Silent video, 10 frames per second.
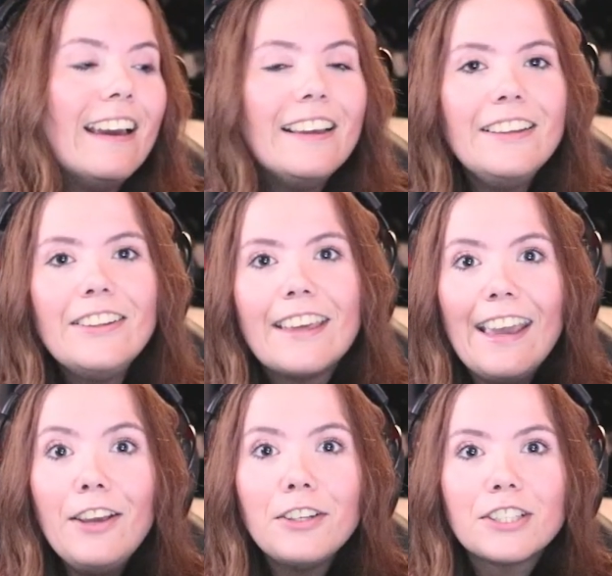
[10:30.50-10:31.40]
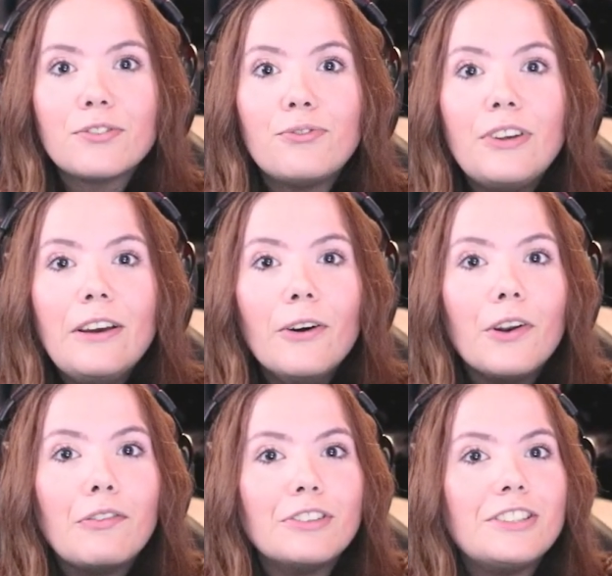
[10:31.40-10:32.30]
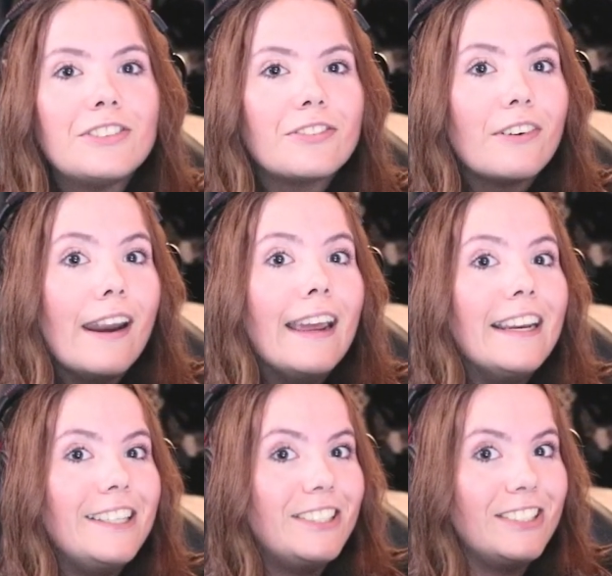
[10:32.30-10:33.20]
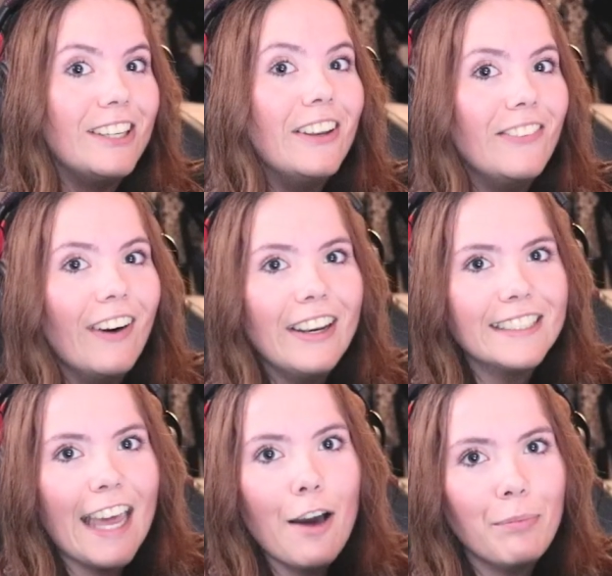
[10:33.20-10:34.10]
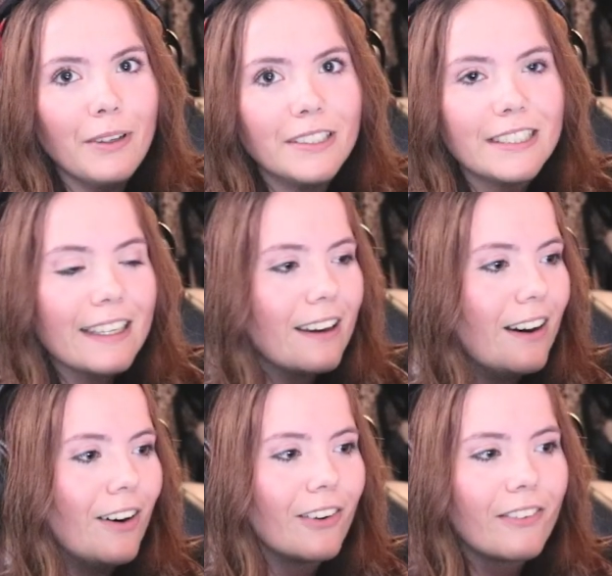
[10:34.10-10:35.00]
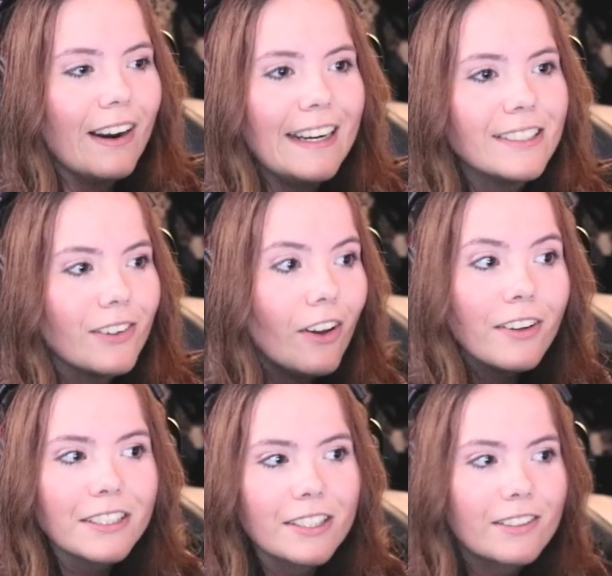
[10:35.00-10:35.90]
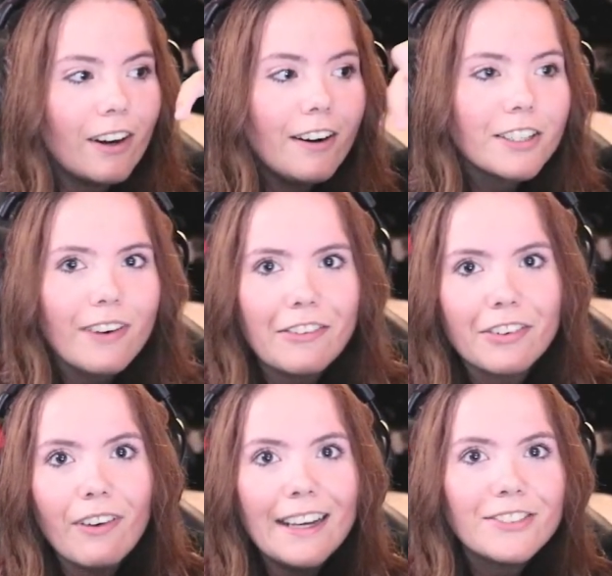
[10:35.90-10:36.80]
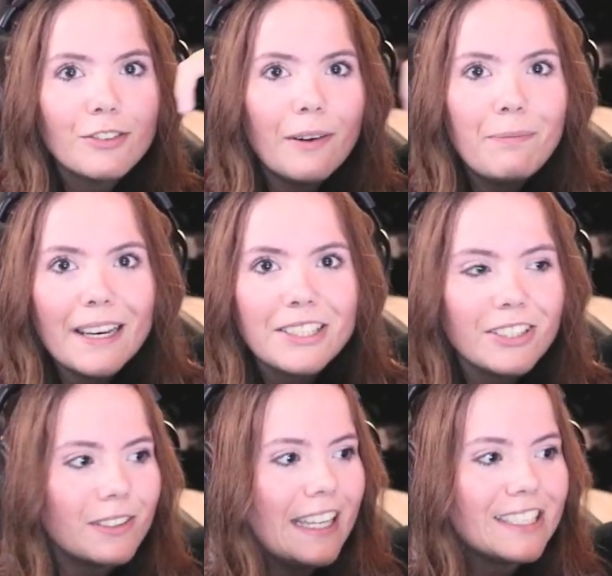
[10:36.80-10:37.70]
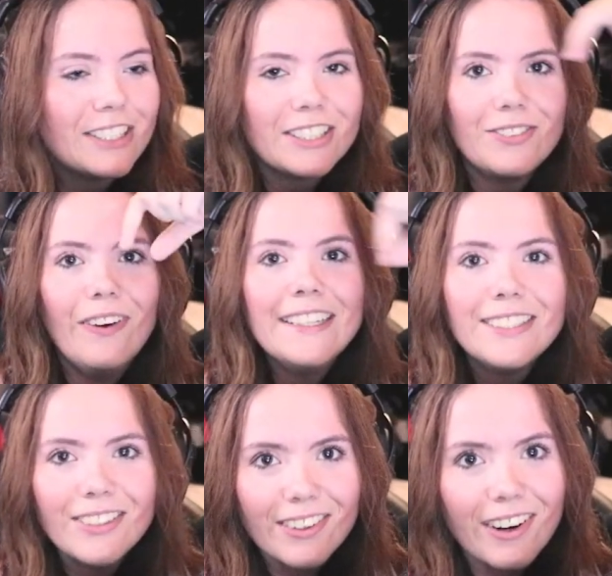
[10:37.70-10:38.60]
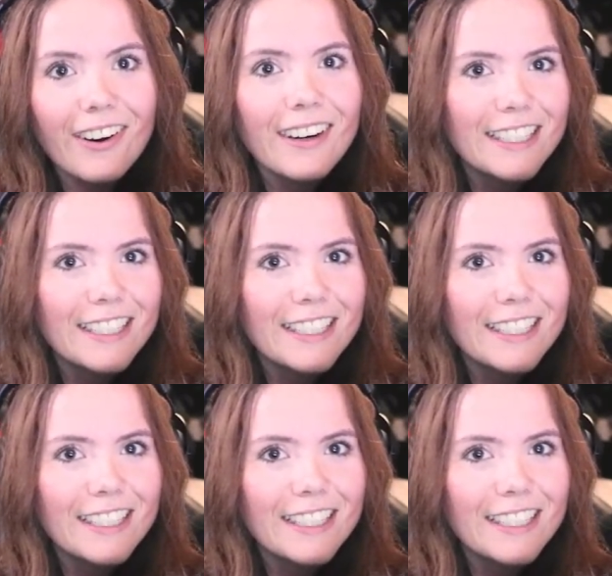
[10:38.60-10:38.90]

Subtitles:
you just feel the frustration when this happens. It's like, oh, great. Or no, there's a car driving right through my picture. Let's just wait till the car gets